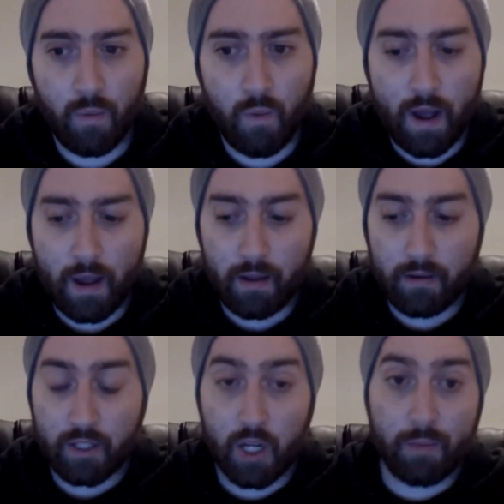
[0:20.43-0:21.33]

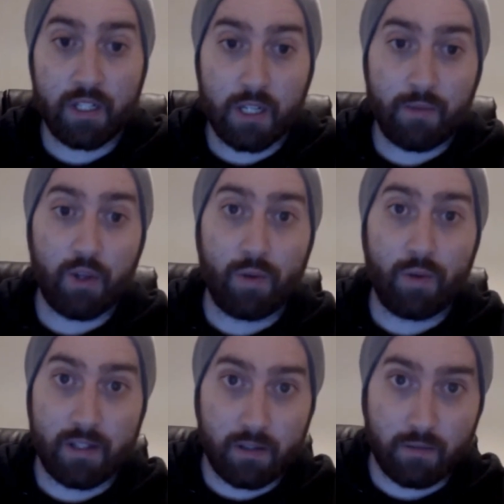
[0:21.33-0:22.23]
where
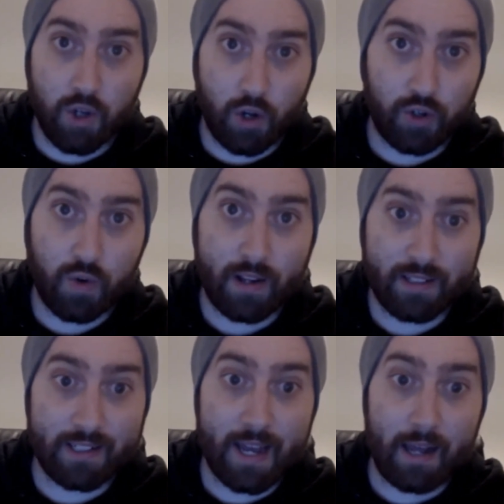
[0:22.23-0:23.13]
WWE's
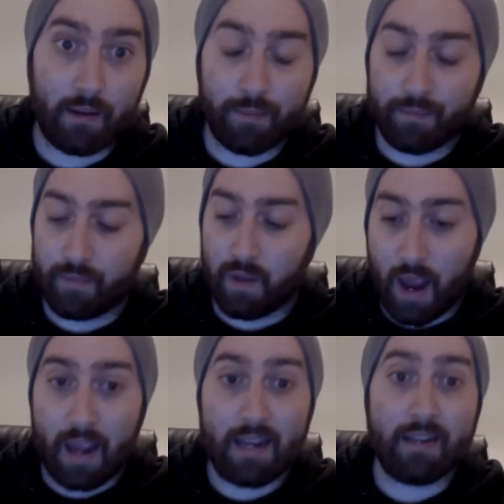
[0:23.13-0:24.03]
contracted talent,
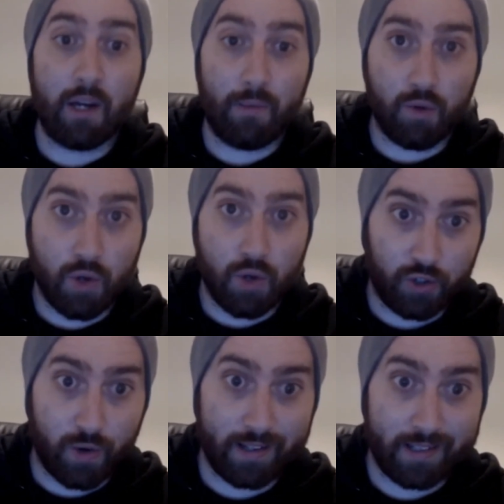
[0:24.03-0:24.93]
AEW
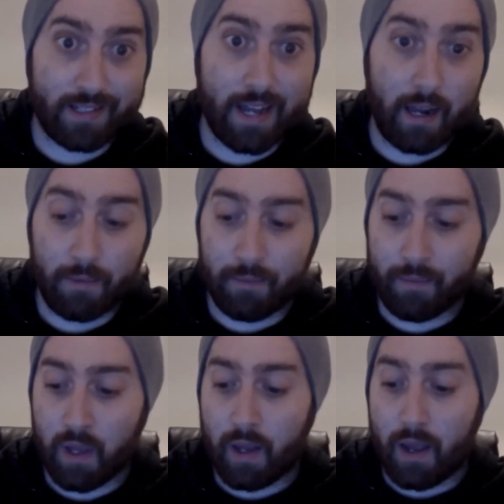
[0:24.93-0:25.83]
contracted talent,
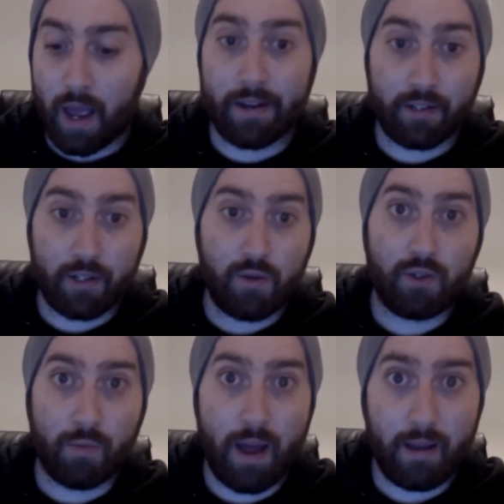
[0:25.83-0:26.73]
and
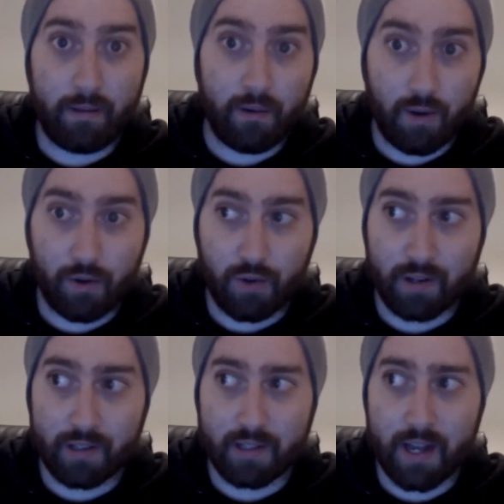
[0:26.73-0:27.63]
New Japan
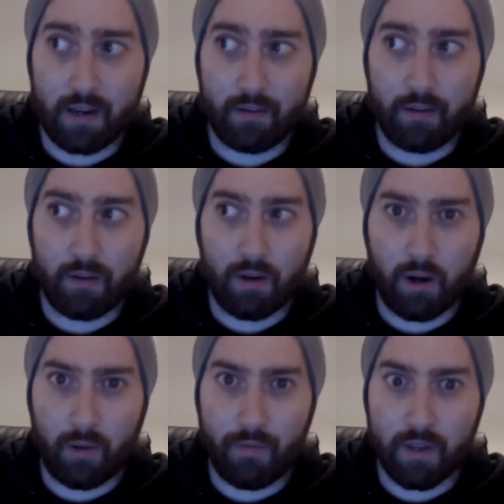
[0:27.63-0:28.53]
contracted talent,
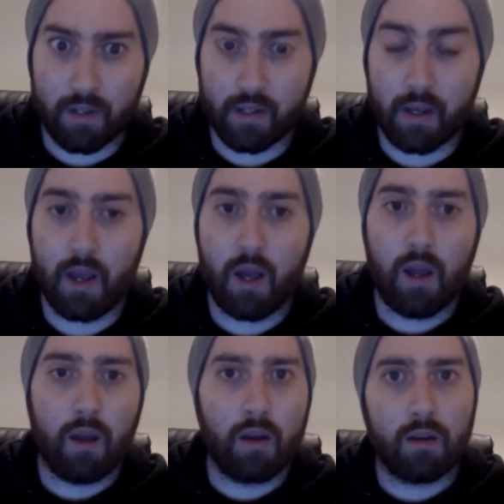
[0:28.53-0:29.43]
obviously,
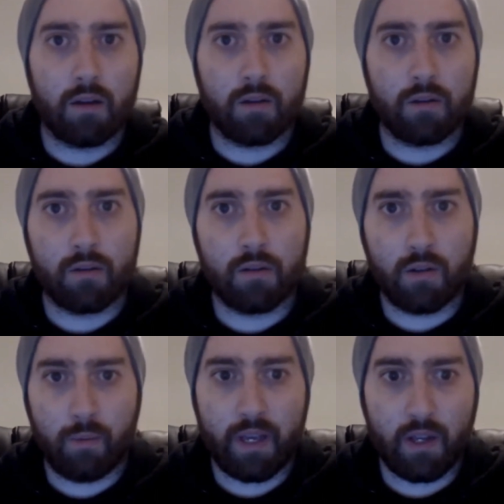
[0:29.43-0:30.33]

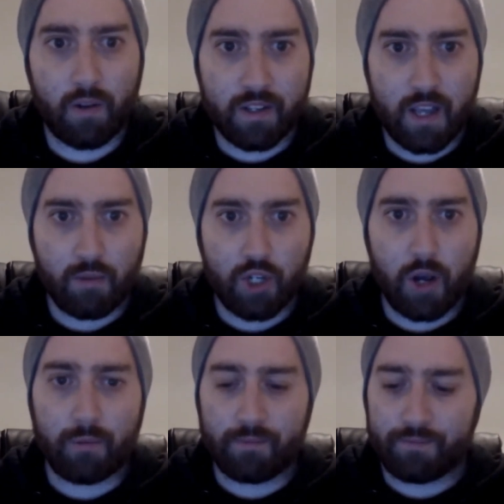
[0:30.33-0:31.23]
competed on the same
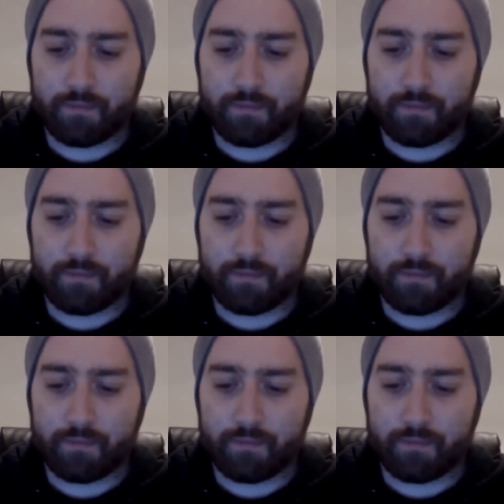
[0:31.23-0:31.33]
show.